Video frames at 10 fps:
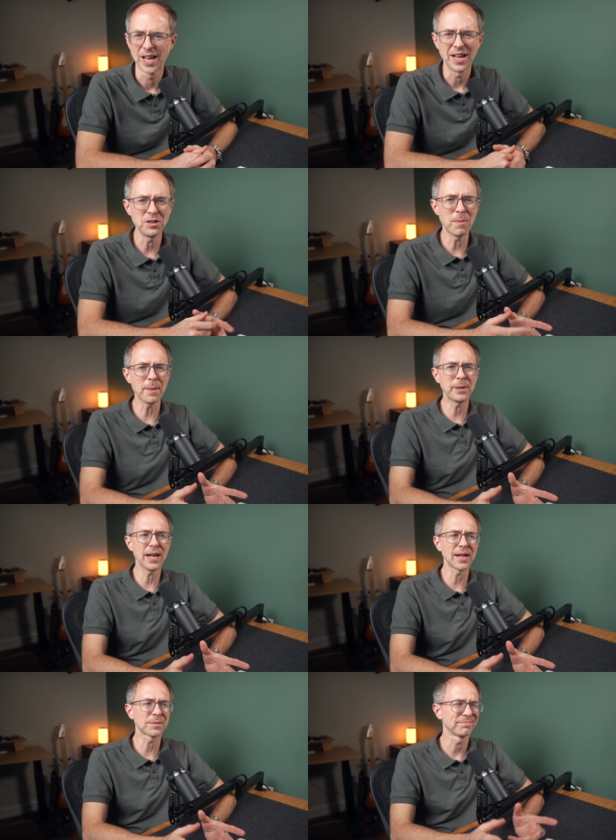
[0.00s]
And you might be
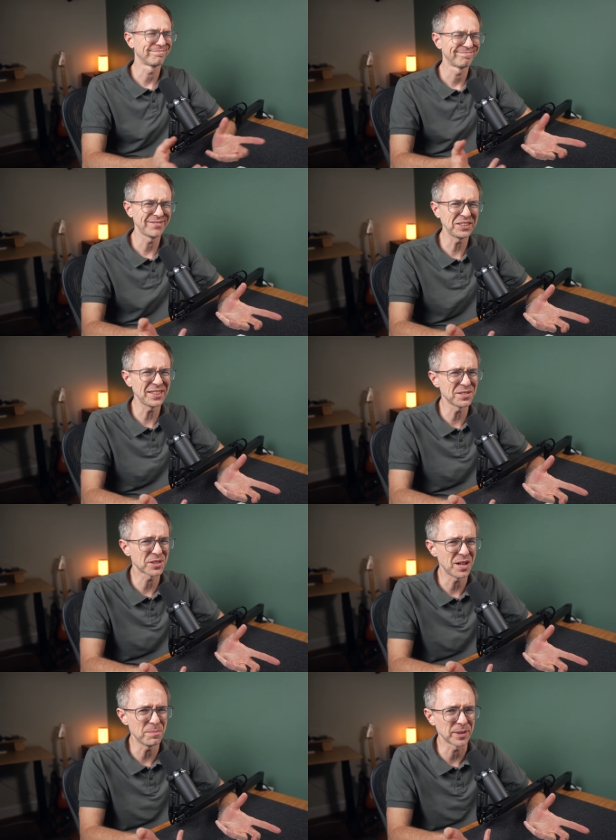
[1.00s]
like, this sounds
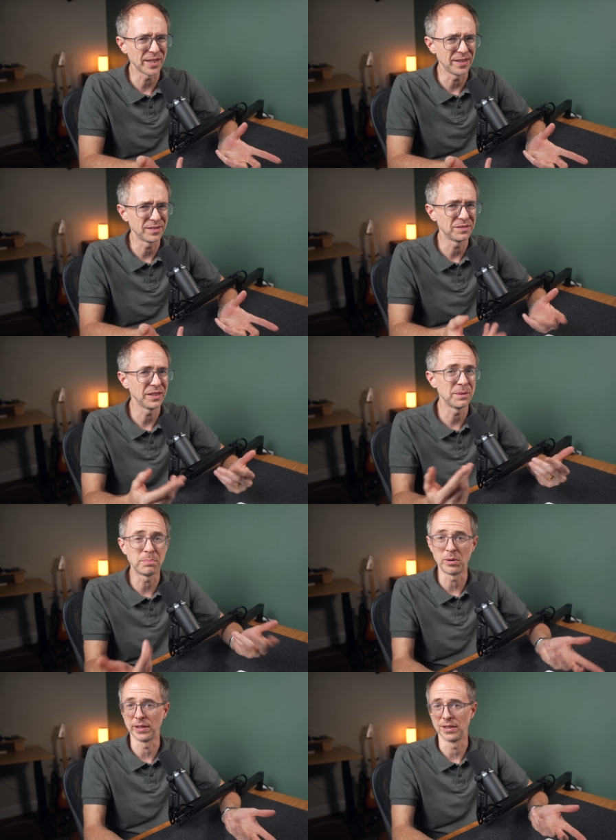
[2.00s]
complicated and
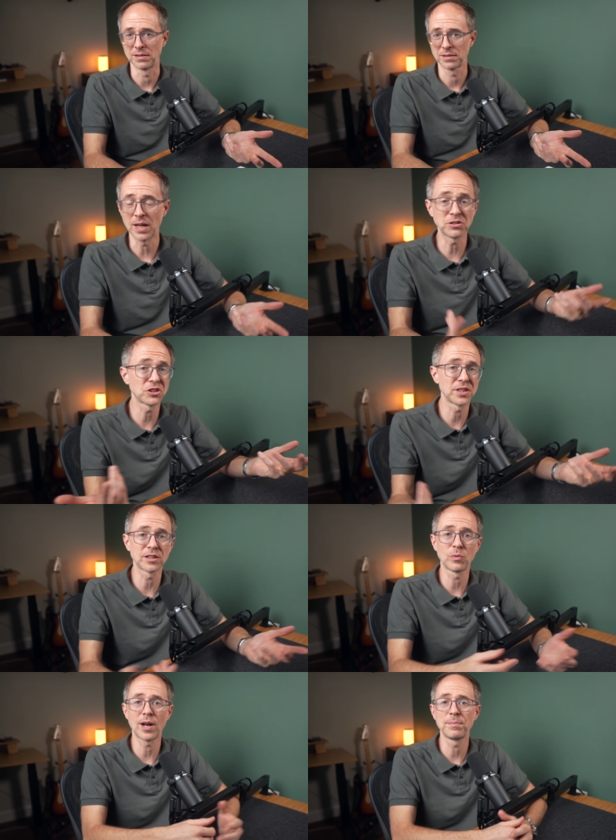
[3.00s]
pointless. I'll just stick
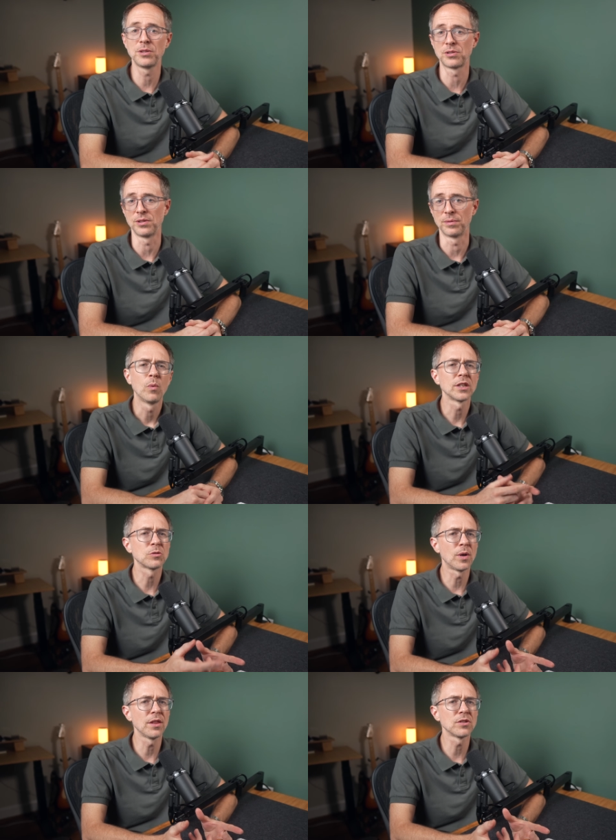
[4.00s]
to what I'm used to. Well, it's
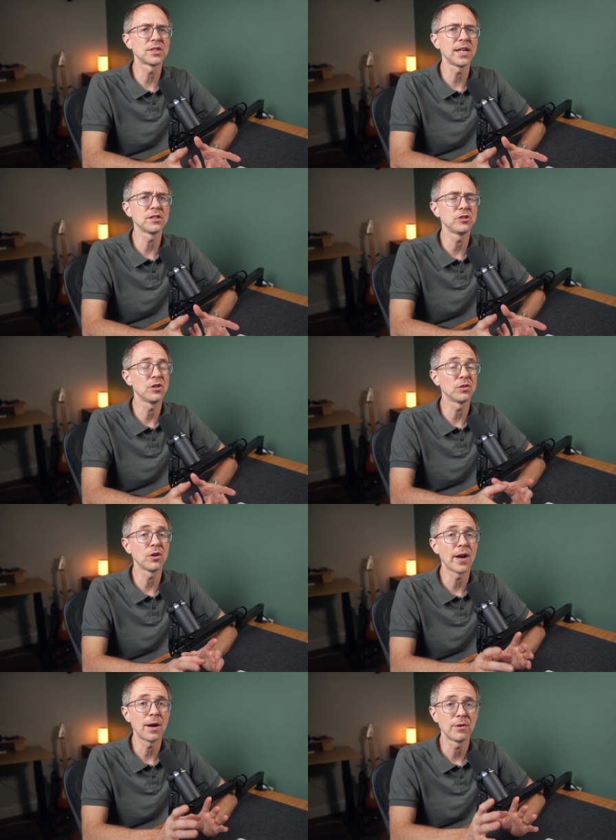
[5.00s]
one of those things you don't
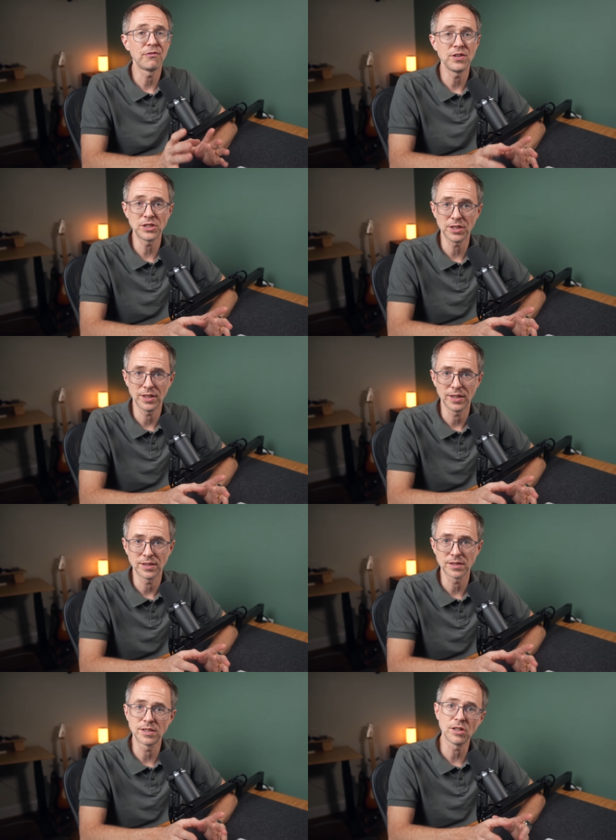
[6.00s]
know how efficient it
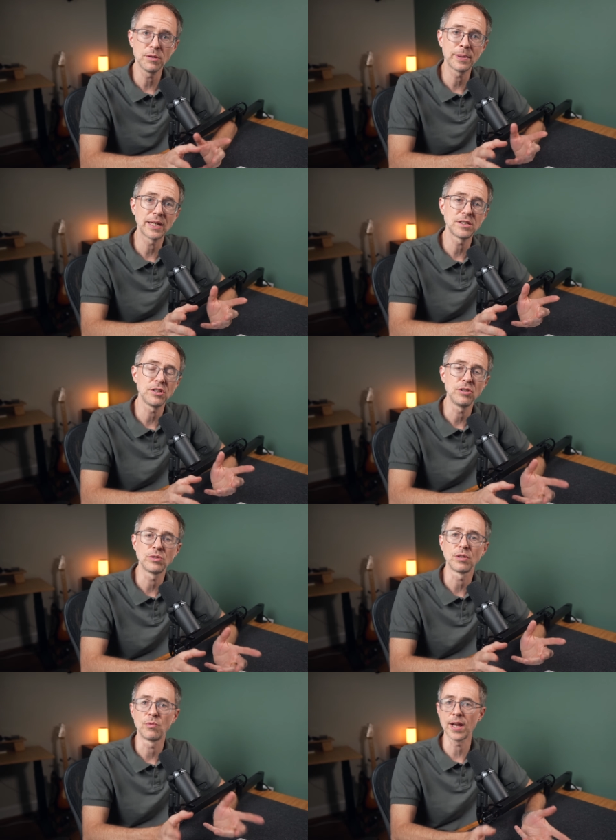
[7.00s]
is until you begin to
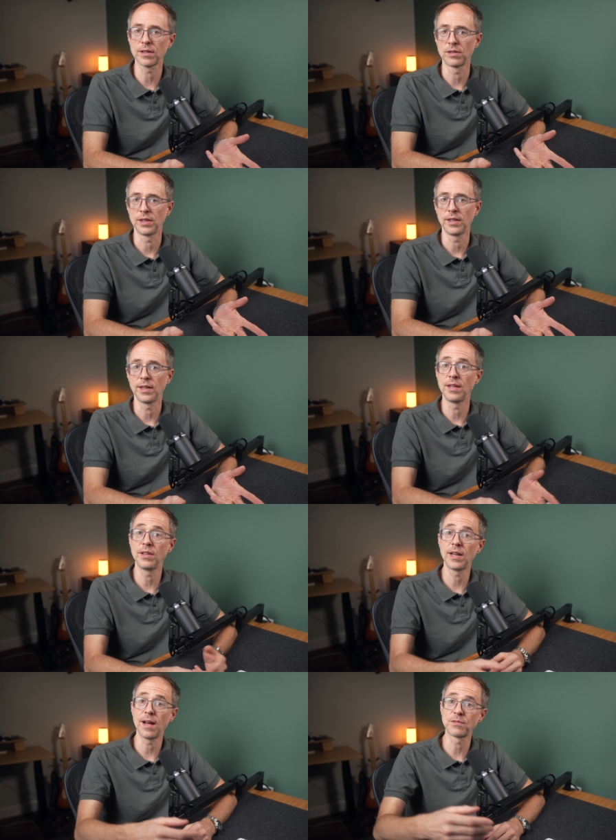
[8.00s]
use it regularly and
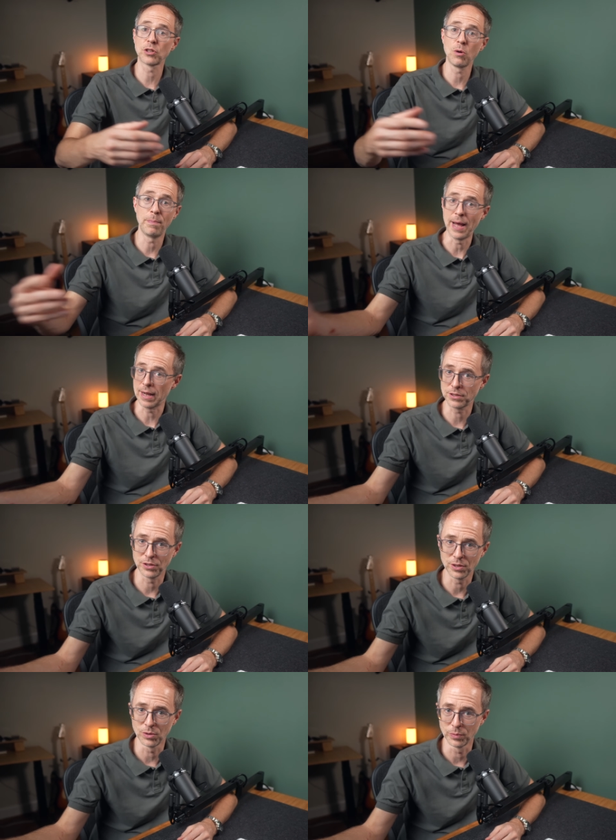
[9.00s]
then have to go back to
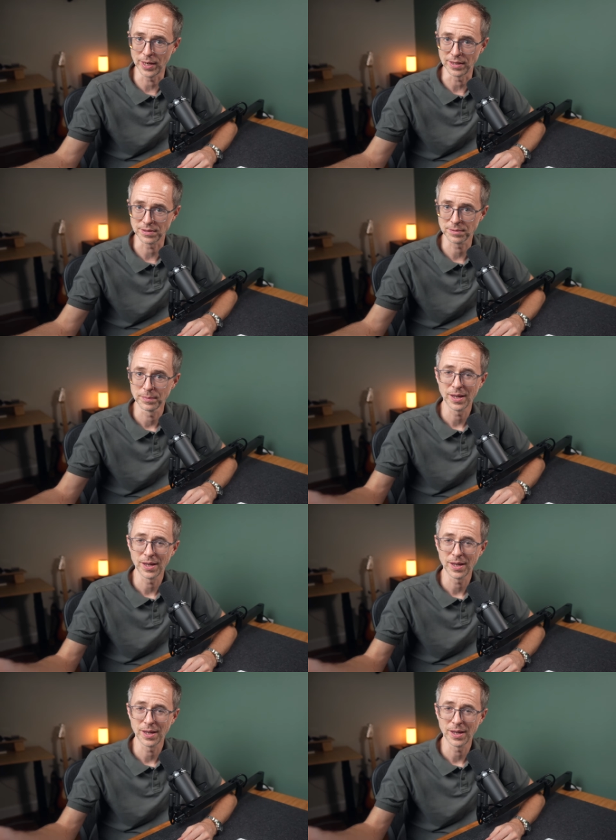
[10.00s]
the old ways.